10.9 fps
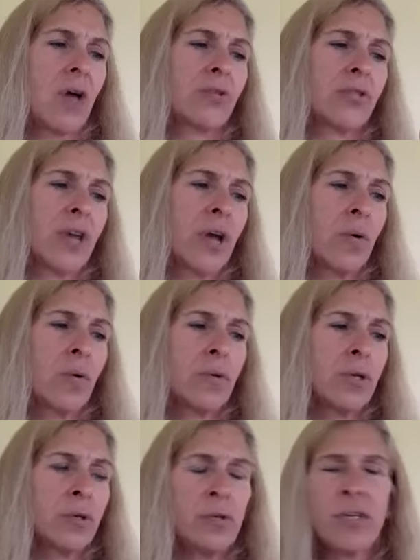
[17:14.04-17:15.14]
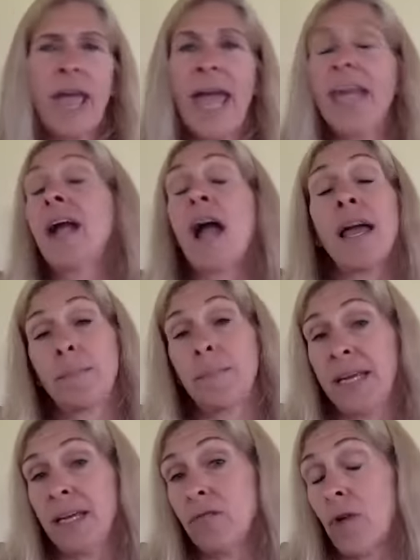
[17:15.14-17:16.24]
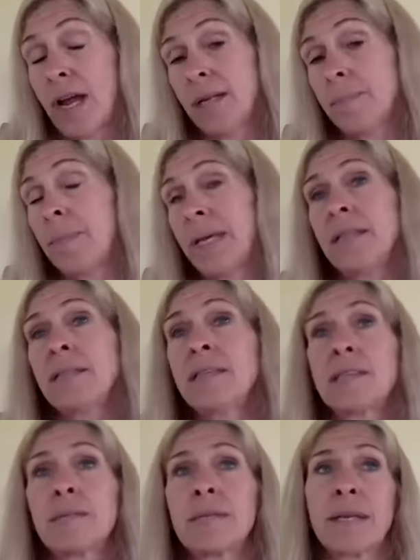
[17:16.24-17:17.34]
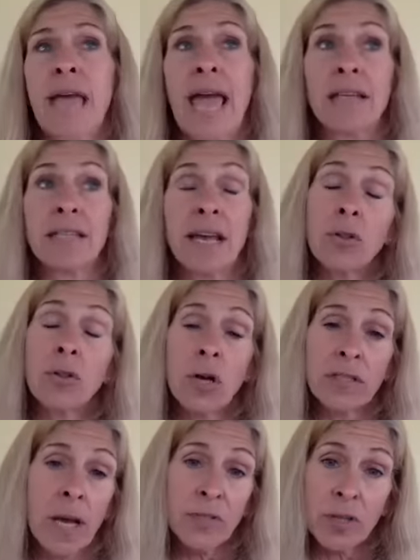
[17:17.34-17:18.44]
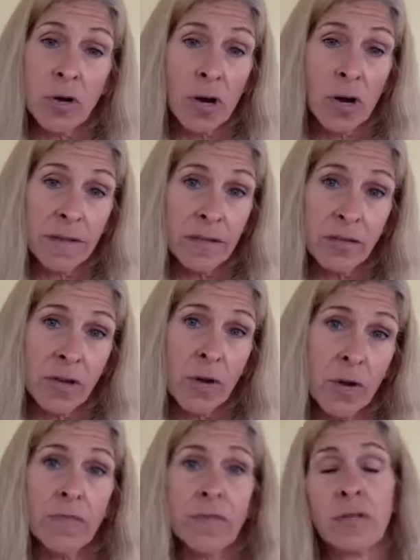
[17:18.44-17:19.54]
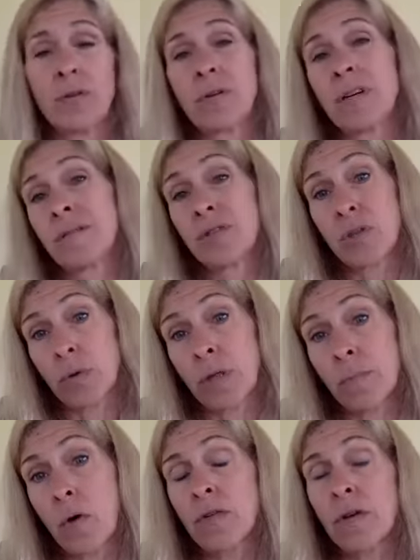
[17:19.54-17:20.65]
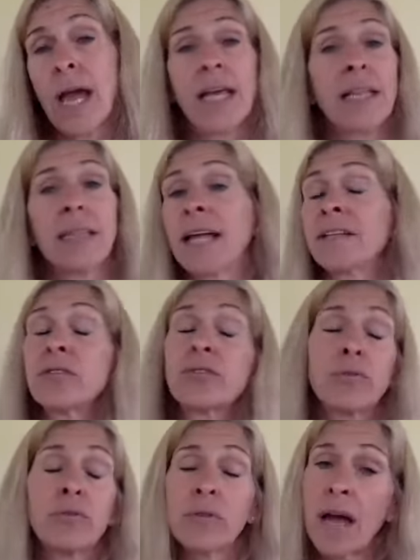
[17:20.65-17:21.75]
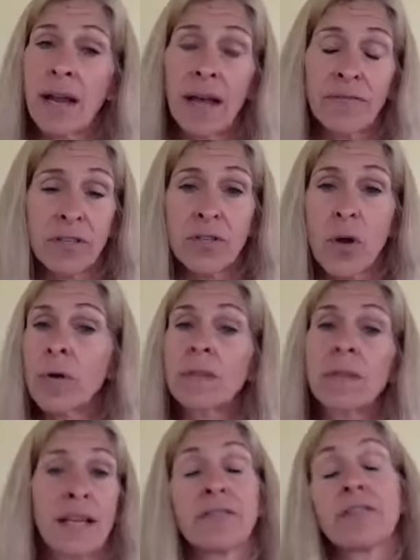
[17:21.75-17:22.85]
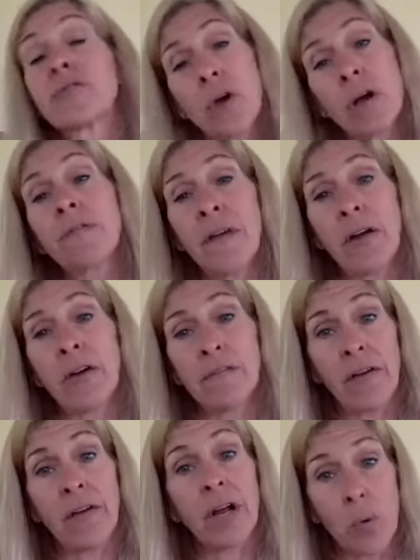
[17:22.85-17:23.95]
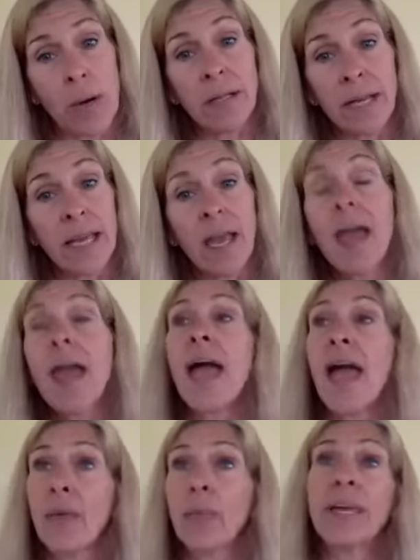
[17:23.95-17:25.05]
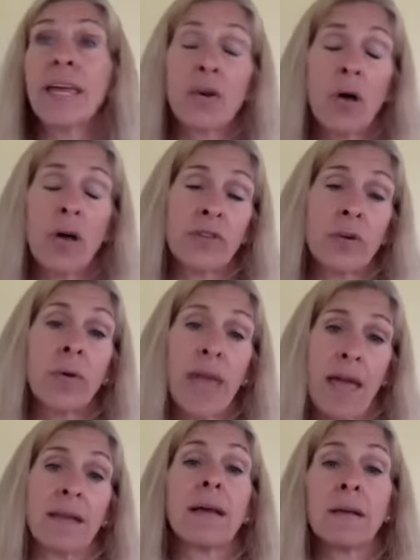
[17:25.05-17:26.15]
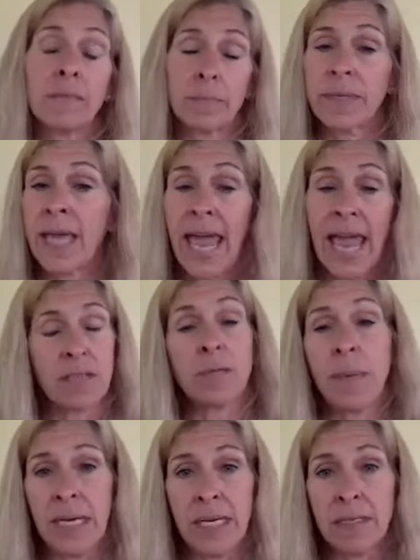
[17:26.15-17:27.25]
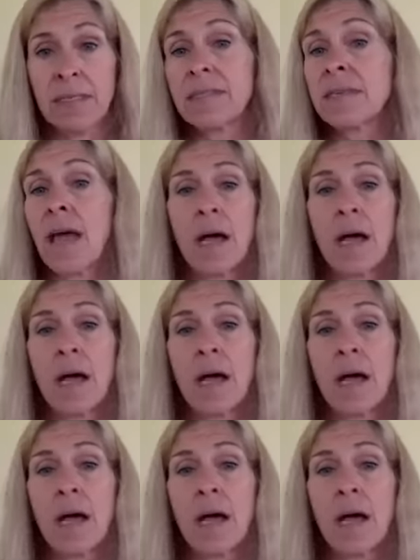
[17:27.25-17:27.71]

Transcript: so any kind of bean, right? Beans can take a long time to cook on the stove, so you can soak them overnight. Lentils, you do not have to soak. Lentils cook very, very quickly. And we can also get canned beans.